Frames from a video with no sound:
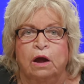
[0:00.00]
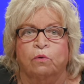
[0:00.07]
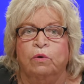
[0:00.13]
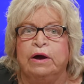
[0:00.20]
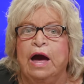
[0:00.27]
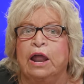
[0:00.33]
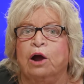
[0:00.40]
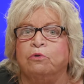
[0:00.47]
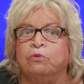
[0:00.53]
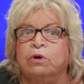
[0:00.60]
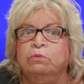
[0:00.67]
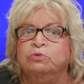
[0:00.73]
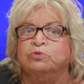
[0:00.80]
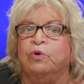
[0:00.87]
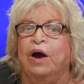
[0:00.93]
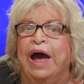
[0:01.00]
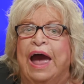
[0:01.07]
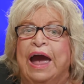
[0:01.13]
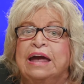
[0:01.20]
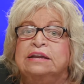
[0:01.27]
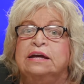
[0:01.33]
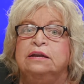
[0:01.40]
We got our rooms for
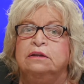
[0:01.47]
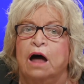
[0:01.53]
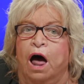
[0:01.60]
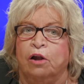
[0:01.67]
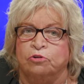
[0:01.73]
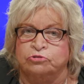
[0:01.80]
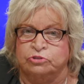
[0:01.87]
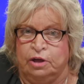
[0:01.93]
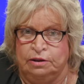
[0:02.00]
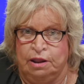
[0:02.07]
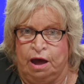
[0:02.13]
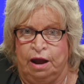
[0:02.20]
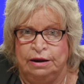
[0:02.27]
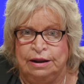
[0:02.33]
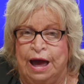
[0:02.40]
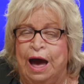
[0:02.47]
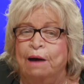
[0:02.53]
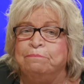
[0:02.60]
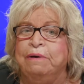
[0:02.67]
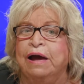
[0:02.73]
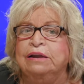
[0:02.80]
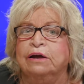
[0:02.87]
$80 a night. I
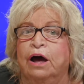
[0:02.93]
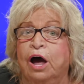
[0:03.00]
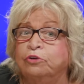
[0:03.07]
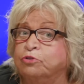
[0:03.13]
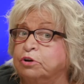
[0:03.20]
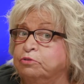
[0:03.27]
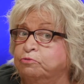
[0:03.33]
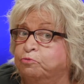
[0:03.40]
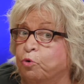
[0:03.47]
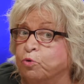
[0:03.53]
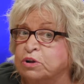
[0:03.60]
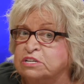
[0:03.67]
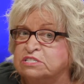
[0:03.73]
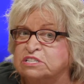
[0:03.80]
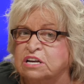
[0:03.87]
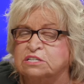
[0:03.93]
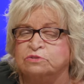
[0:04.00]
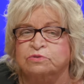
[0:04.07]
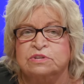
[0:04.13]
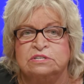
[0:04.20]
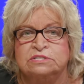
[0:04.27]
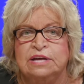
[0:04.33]
paid $146
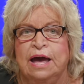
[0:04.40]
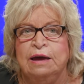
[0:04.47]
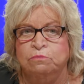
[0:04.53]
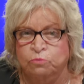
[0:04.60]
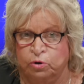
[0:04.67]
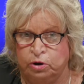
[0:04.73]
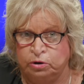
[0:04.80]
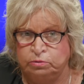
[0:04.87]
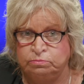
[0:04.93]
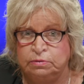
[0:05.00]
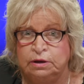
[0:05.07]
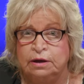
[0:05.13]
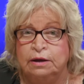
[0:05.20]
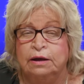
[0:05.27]
for the same room